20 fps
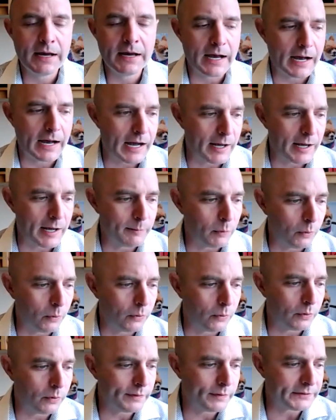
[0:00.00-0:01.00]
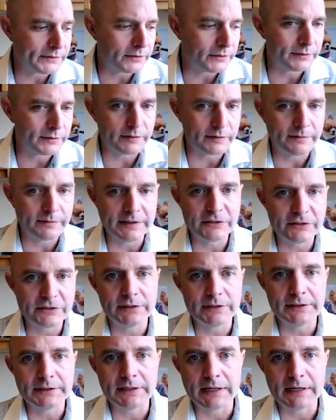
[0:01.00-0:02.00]
Or that there is
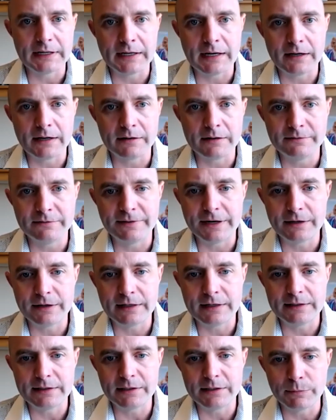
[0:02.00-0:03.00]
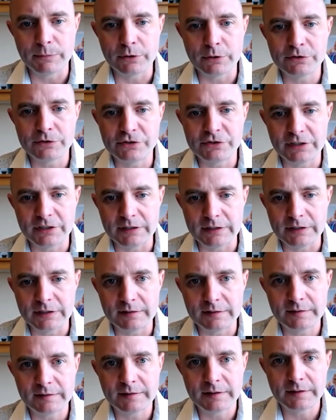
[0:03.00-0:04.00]
eventually a variant
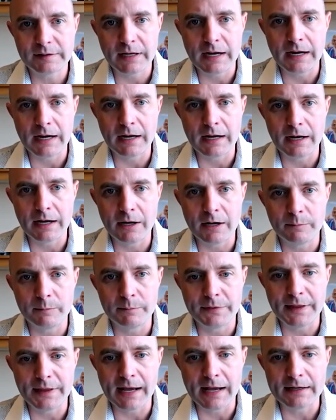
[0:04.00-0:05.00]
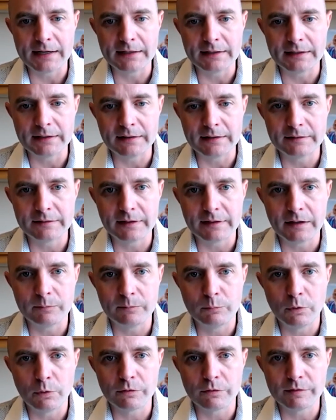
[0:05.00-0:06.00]
emerges that is
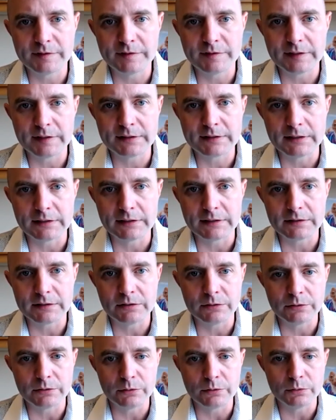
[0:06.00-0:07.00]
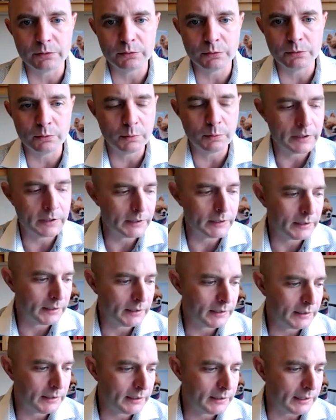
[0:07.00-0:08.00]
more resistant to
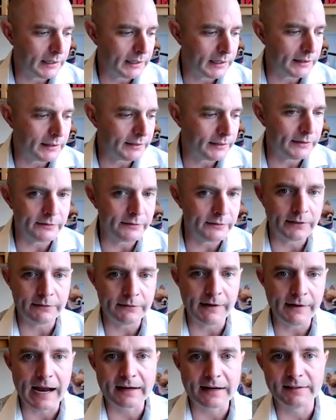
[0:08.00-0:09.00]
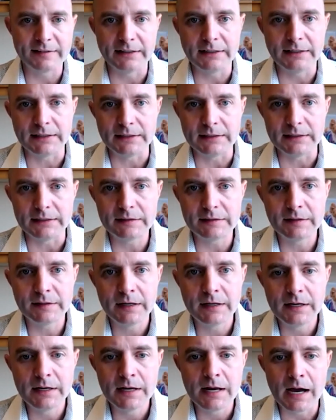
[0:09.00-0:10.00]
the vaccines.
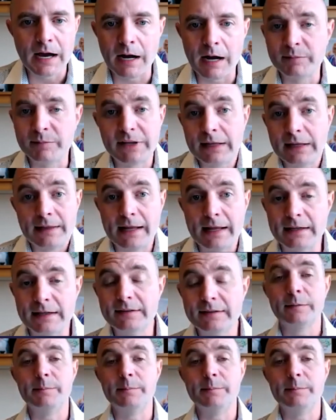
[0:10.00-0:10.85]
So that is the